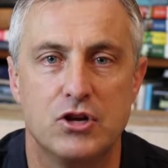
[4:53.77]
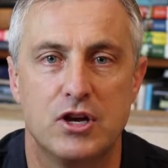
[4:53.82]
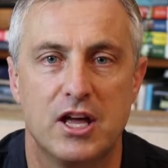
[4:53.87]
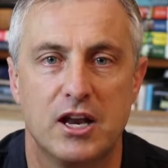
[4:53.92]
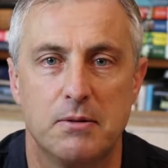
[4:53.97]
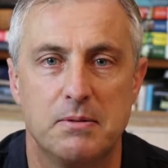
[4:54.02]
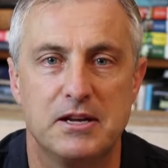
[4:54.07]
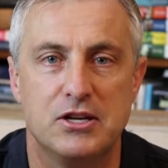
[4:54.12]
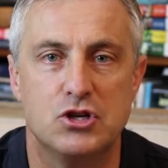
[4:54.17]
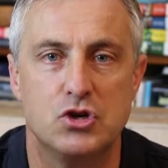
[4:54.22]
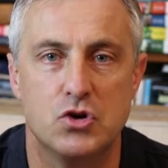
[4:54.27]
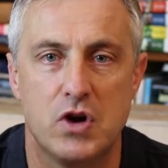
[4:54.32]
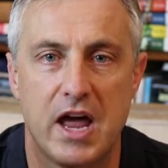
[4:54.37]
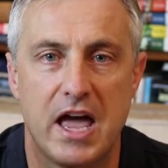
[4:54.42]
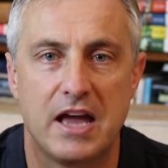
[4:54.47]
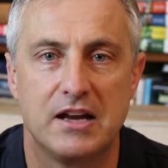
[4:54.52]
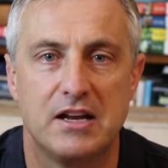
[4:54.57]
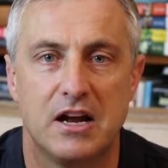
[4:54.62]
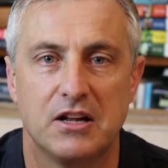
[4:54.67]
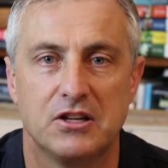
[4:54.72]
You're going to be
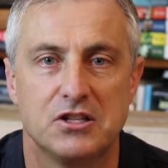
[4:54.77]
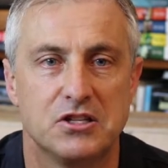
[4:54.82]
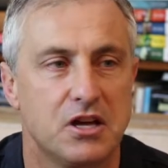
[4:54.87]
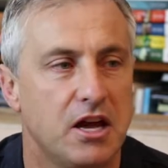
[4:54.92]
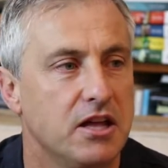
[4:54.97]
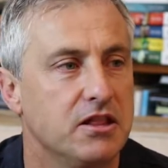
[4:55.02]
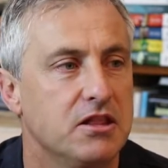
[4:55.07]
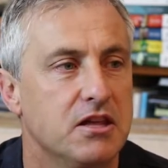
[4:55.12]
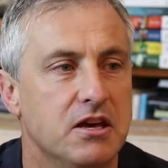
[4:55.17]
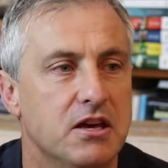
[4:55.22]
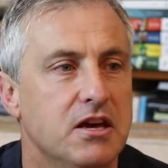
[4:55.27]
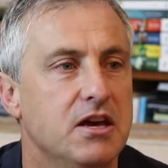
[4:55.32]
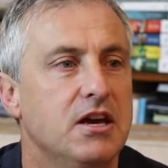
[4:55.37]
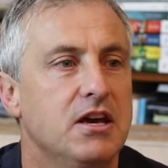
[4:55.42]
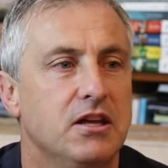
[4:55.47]
dragged outside the,